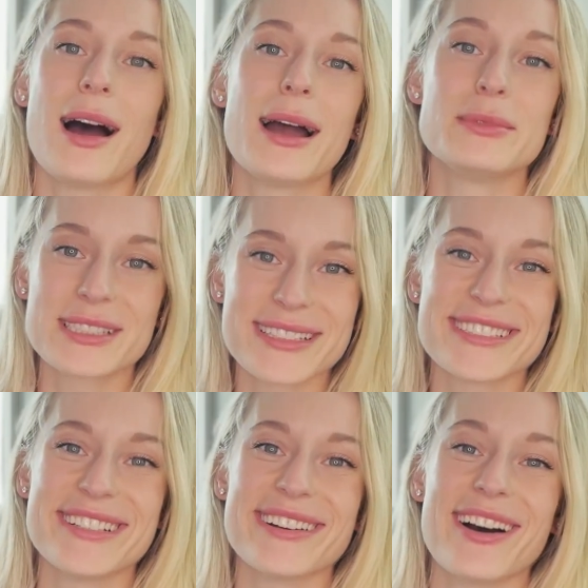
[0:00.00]
I'm just
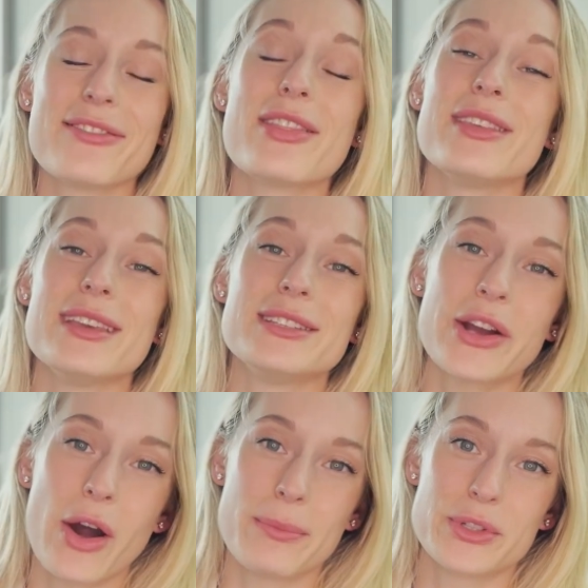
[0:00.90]
listing off the
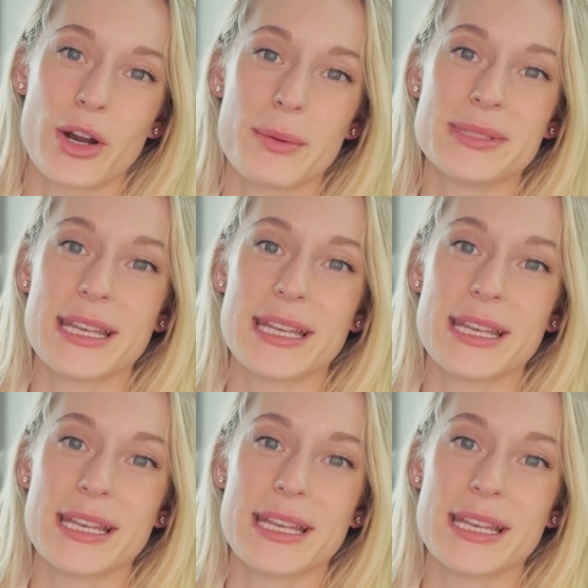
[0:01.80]
top jobs